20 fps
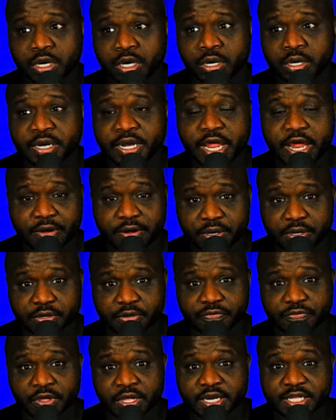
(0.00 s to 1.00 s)

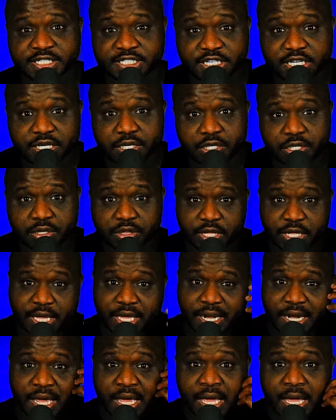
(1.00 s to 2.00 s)
narrative, an agenda
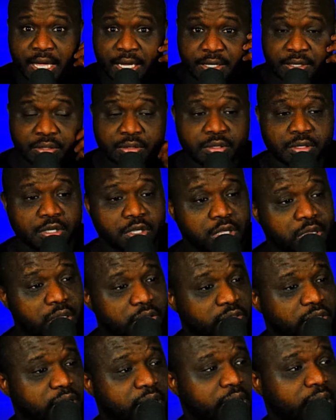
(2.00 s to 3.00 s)

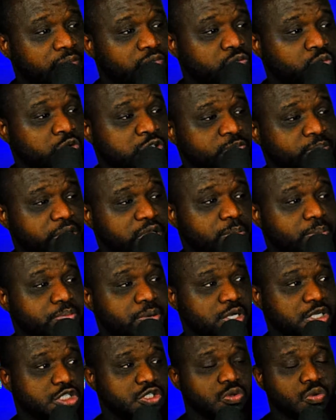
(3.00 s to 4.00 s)
that was being
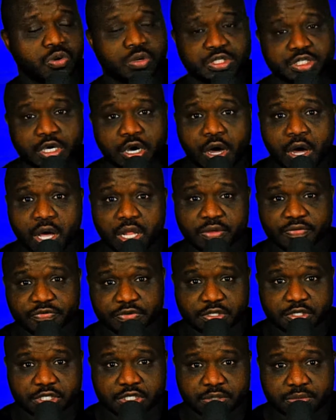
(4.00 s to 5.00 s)
pushed onto all of
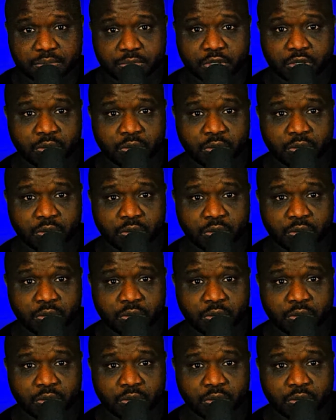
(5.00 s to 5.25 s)
us.